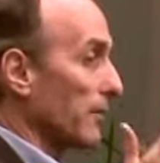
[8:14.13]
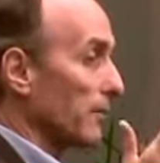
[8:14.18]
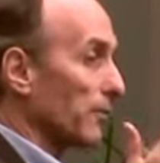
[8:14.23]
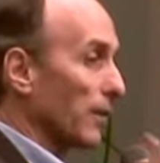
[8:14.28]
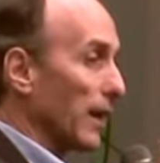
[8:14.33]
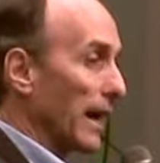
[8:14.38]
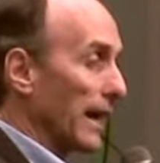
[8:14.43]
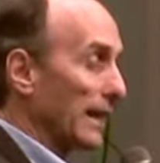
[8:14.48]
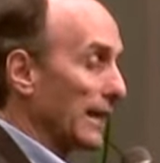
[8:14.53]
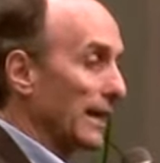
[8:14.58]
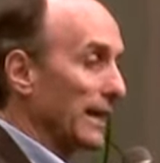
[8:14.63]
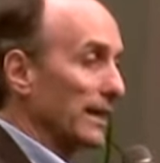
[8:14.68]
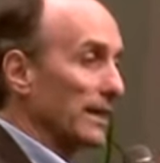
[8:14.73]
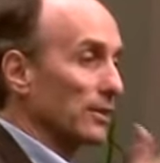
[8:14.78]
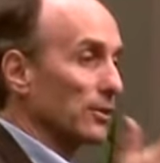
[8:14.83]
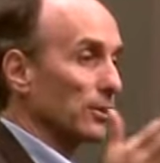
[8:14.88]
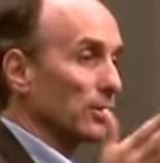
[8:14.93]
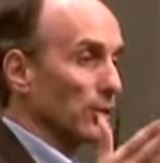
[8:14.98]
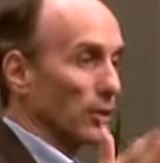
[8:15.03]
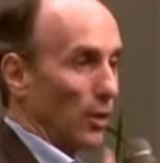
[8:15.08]
on
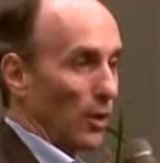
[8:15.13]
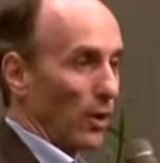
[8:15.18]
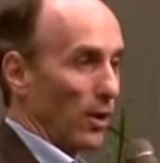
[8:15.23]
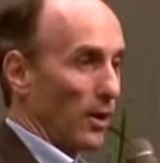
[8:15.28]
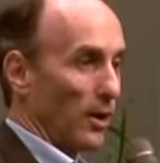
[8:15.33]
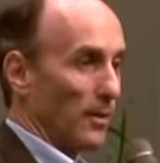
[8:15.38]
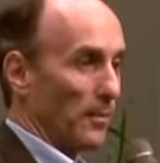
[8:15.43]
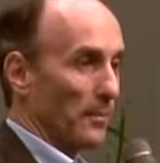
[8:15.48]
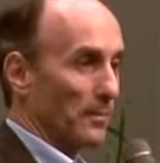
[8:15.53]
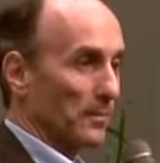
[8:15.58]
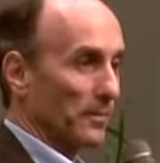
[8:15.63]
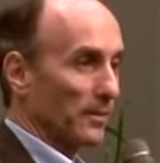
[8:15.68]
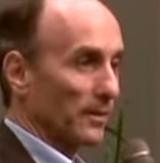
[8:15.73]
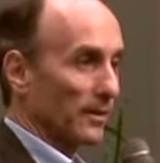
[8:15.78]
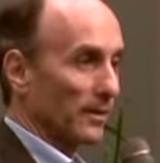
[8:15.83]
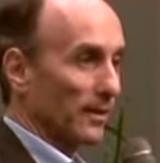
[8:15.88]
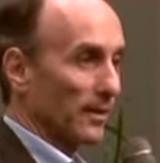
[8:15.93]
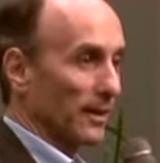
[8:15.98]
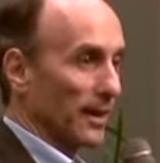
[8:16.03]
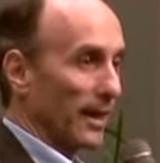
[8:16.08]
violating the law.
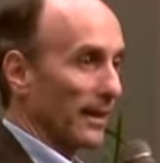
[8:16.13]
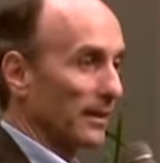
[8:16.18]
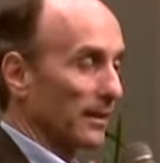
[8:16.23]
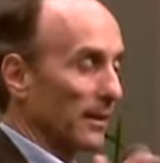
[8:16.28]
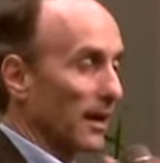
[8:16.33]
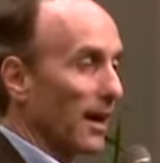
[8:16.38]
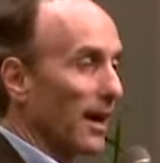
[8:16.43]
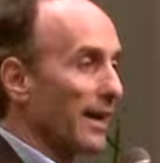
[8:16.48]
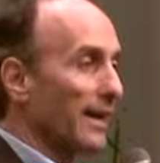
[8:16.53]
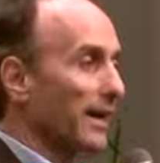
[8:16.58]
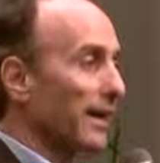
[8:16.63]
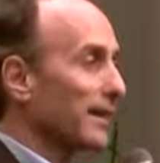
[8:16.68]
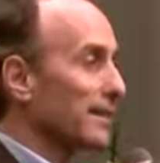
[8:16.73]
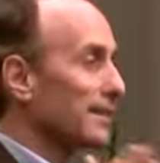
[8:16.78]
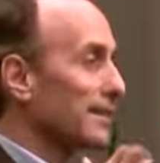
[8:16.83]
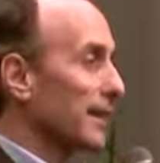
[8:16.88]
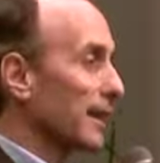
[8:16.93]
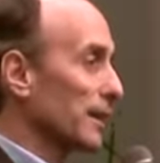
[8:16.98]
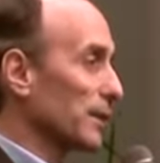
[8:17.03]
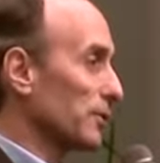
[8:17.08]
And lying
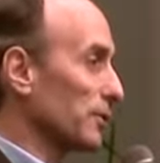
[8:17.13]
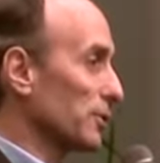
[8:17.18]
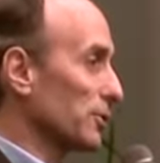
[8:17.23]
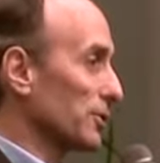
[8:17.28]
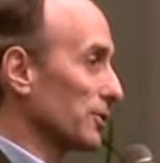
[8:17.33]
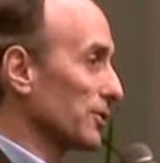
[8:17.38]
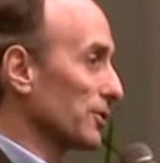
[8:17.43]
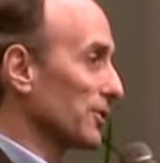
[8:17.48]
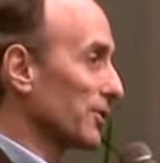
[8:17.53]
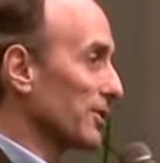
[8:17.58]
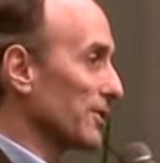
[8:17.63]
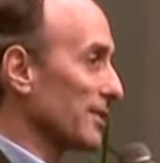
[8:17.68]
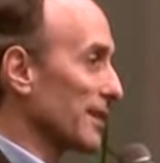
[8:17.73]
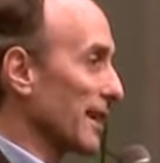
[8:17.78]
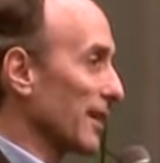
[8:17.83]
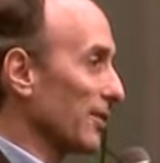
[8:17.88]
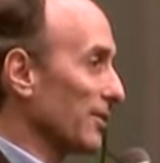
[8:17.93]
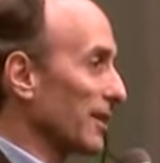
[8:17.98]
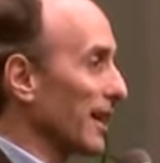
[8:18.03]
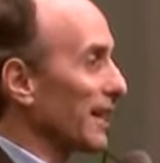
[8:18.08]
on television turns
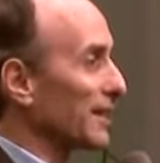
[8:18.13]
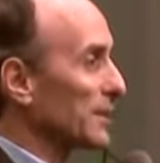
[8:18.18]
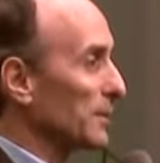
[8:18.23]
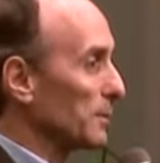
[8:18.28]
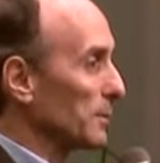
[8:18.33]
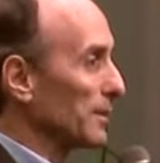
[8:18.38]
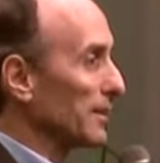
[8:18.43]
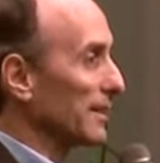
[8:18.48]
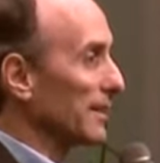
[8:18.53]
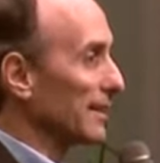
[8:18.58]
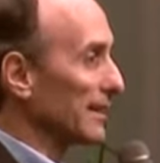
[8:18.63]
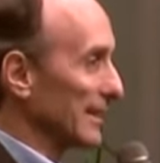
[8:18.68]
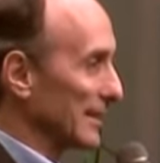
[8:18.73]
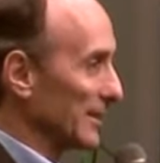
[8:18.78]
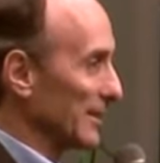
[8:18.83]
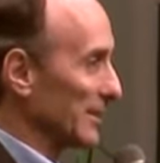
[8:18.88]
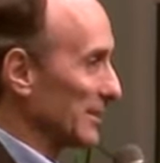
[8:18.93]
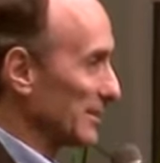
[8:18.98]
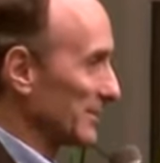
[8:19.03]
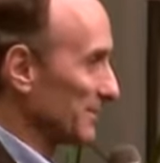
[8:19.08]
out not to be
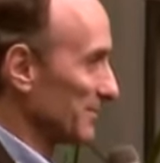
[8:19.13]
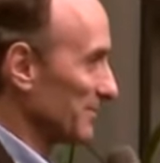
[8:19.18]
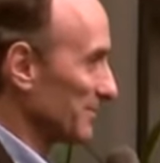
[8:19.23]
illegal.